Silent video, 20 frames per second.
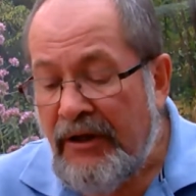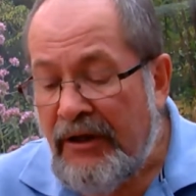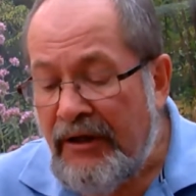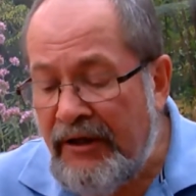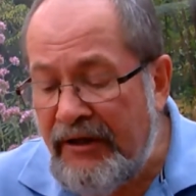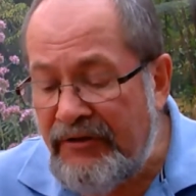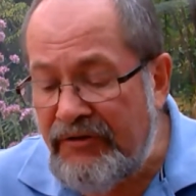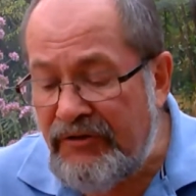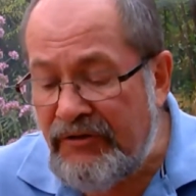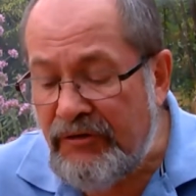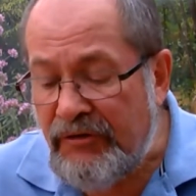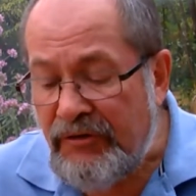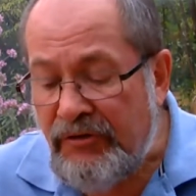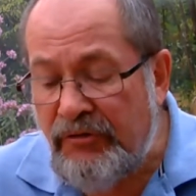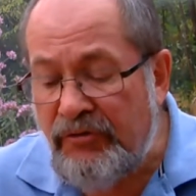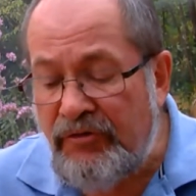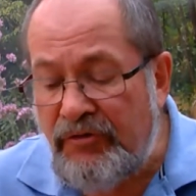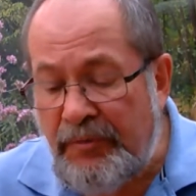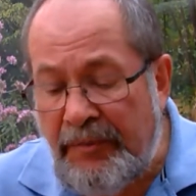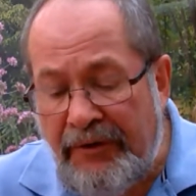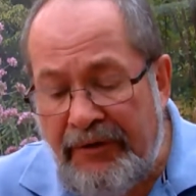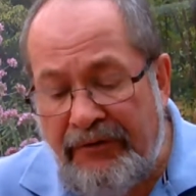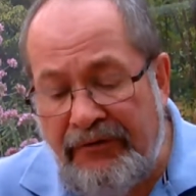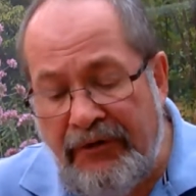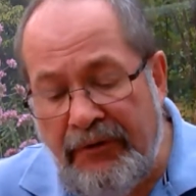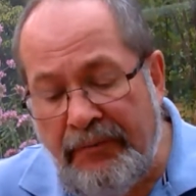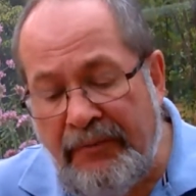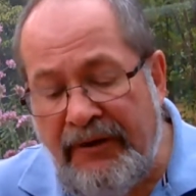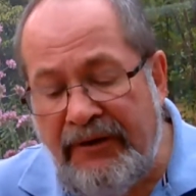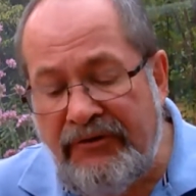"Listen, you spirit
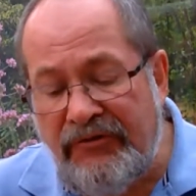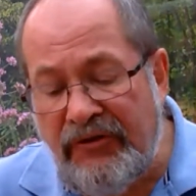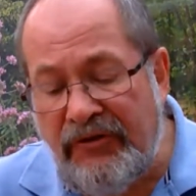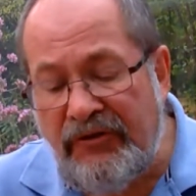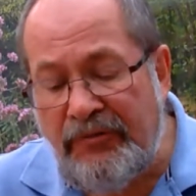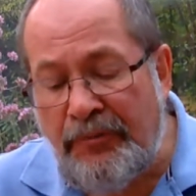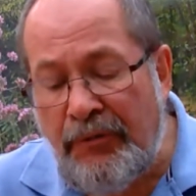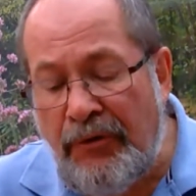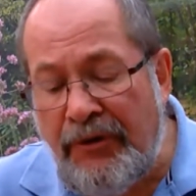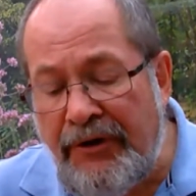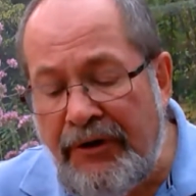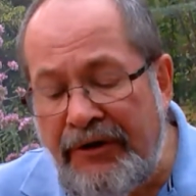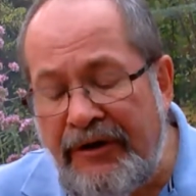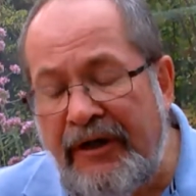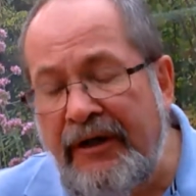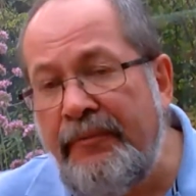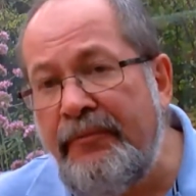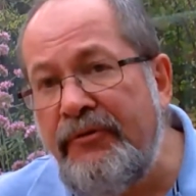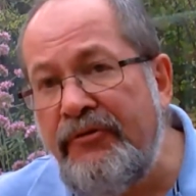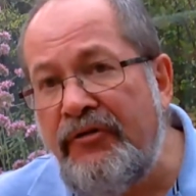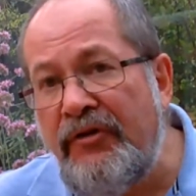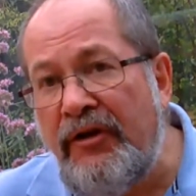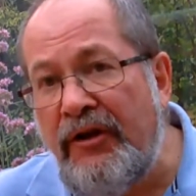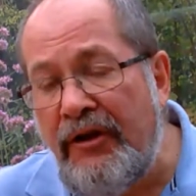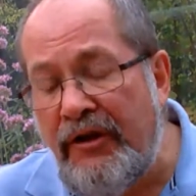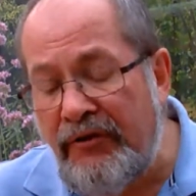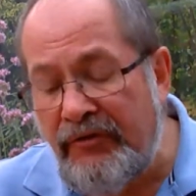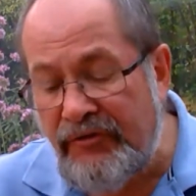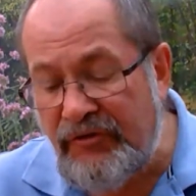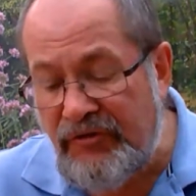that makes this boy unable to
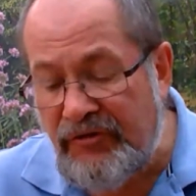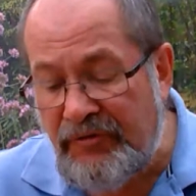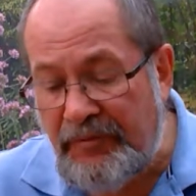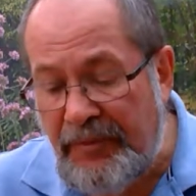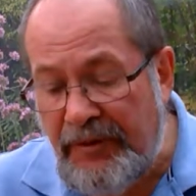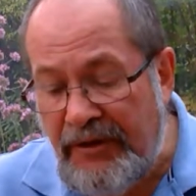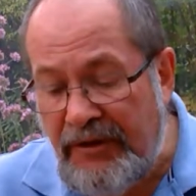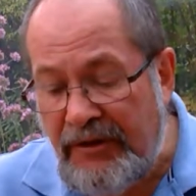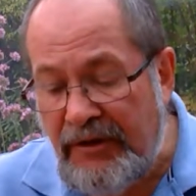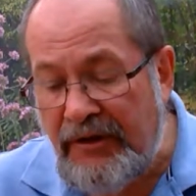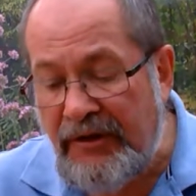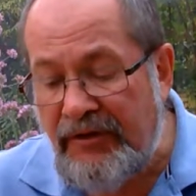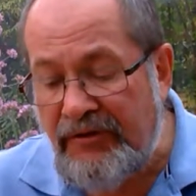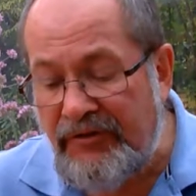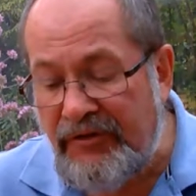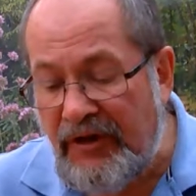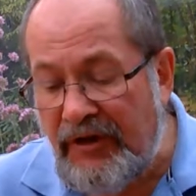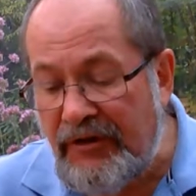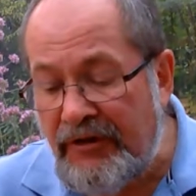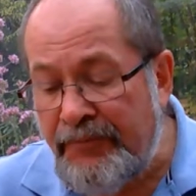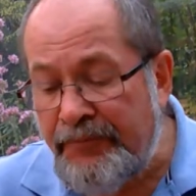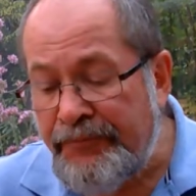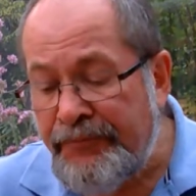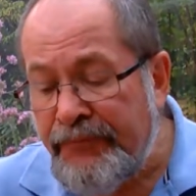hear and speak," he said.